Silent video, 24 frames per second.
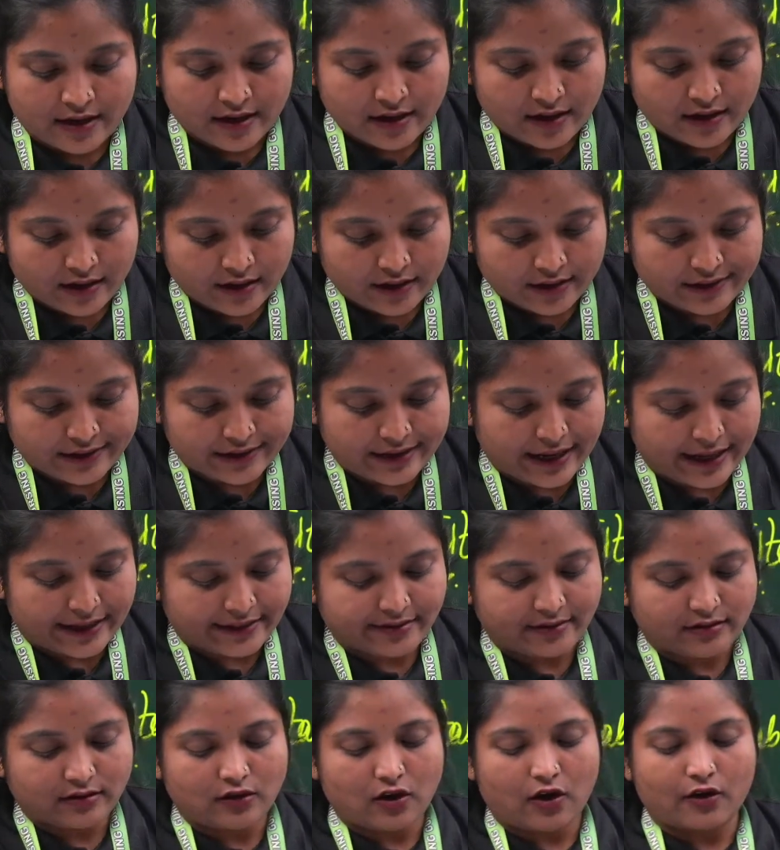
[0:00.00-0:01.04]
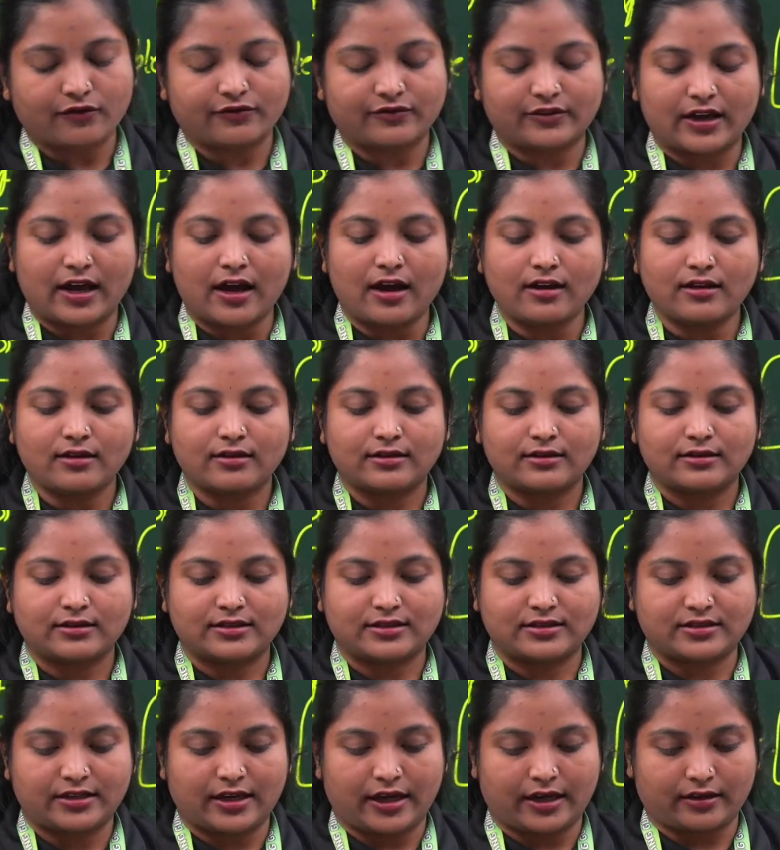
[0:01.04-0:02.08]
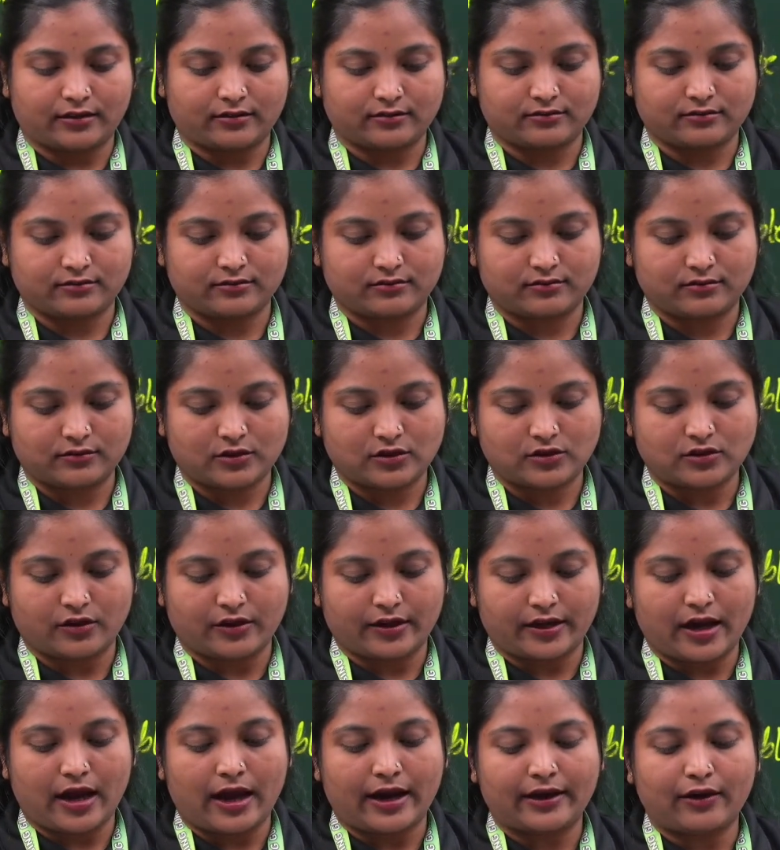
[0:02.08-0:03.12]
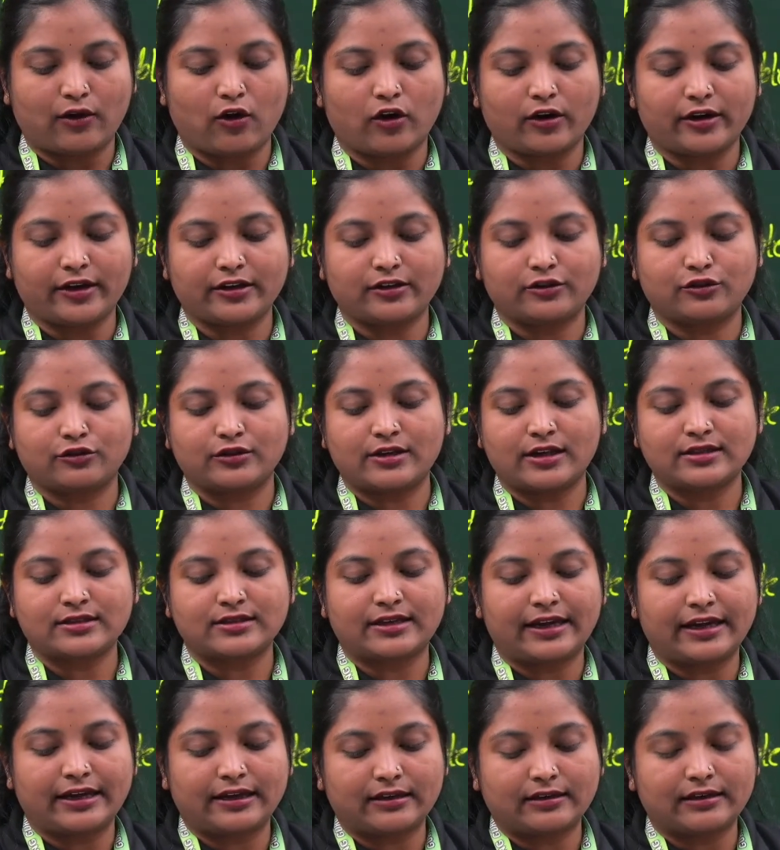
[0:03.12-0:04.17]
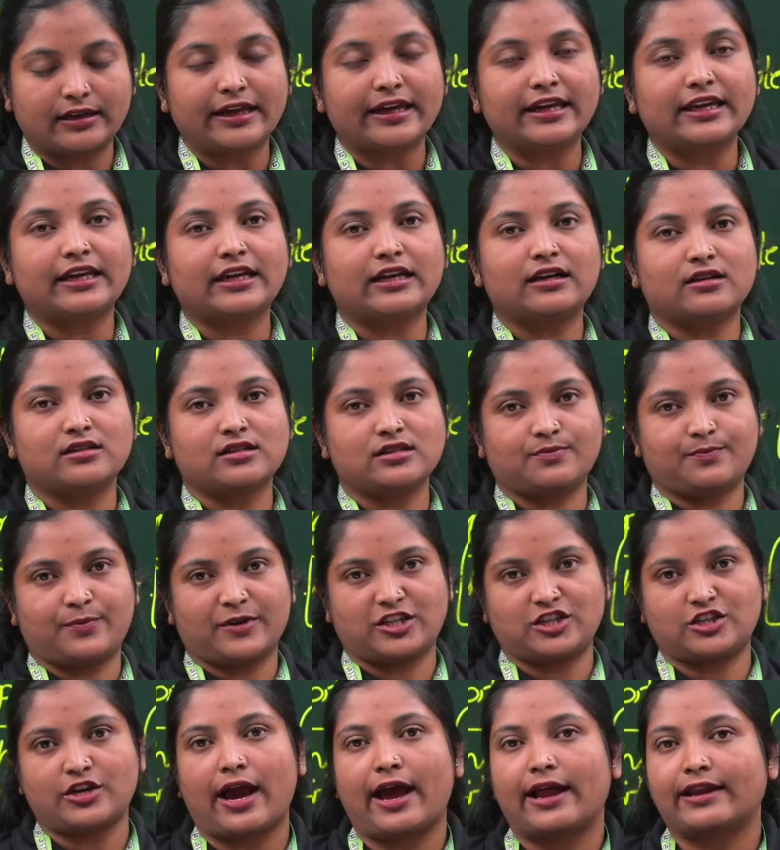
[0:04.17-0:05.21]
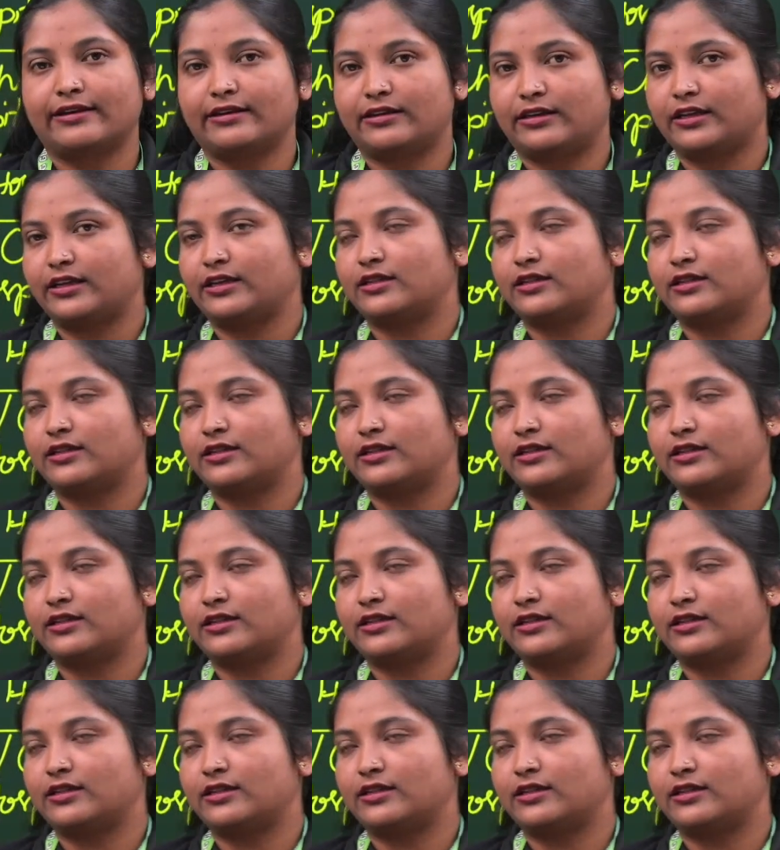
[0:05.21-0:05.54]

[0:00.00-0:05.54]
length of the stay. According to the clinical speciality.